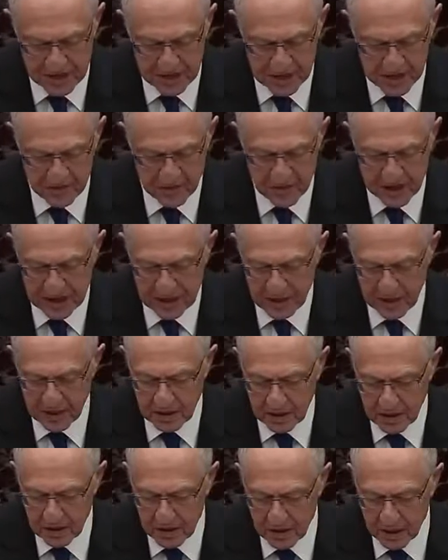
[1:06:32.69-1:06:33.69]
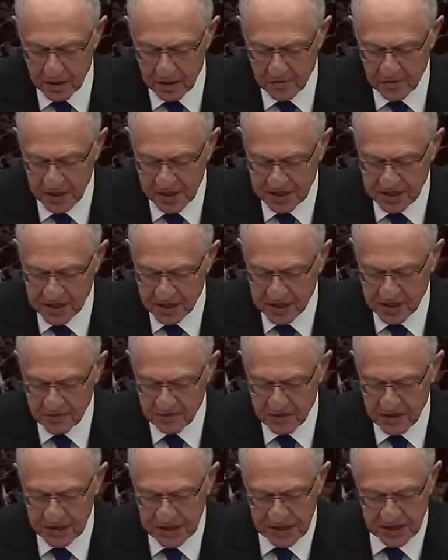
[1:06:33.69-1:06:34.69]
his fate on the basis
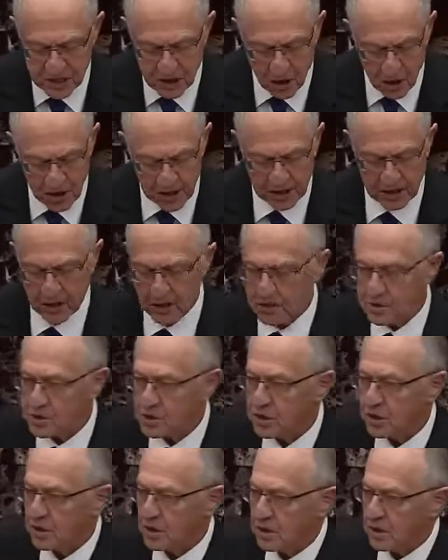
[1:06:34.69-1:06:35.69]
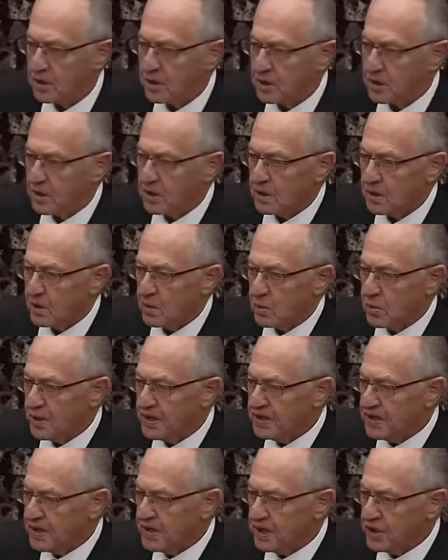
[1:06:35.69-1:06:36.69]
of these articles
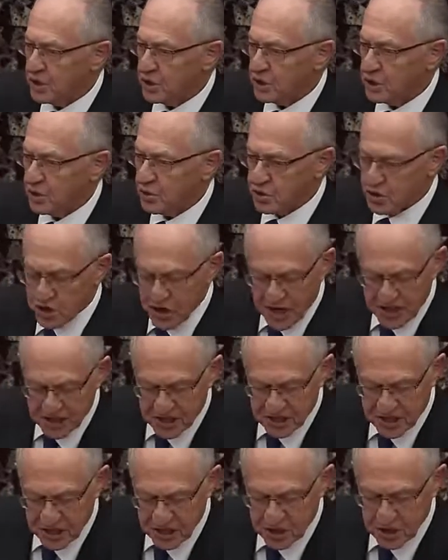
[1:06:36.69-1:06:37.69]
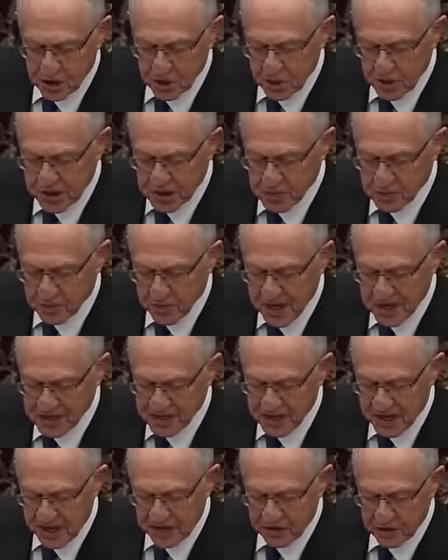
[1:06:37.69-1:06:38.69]
would neither do justice to this
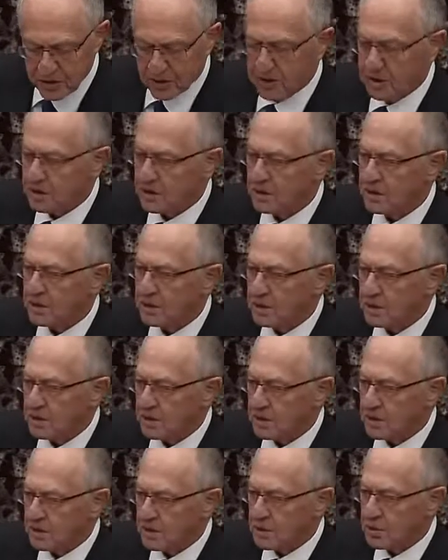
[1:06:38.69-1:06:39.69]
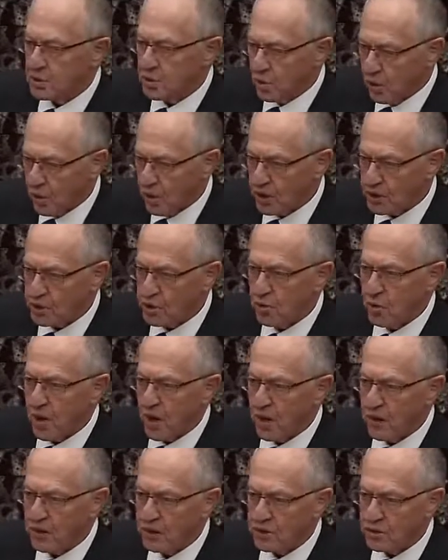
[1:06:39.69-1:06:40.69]
president nor to
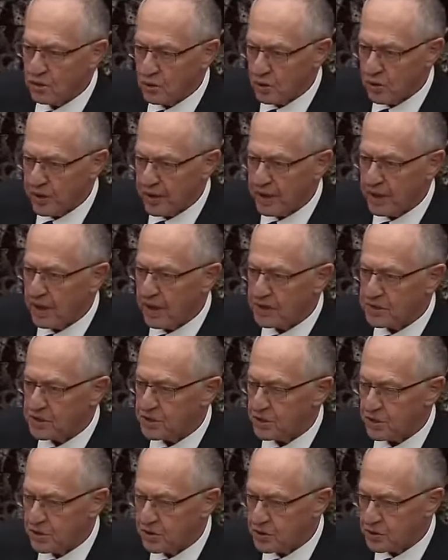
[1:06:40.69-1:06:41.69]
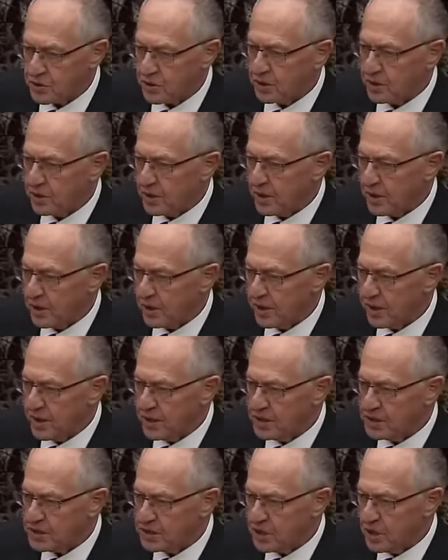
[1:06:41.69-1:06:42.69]
our enduring Constitution. There
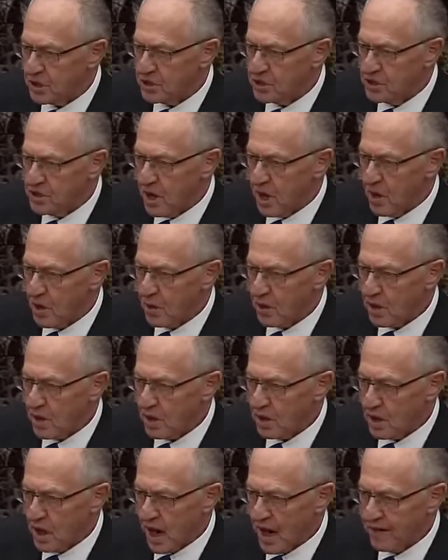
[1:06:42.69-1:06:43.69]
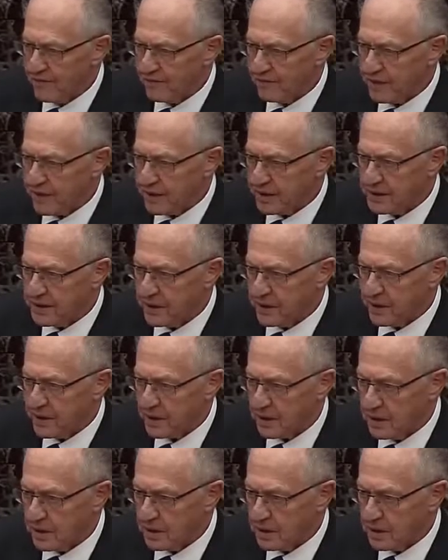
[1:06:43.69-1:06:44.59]
is no conflict here.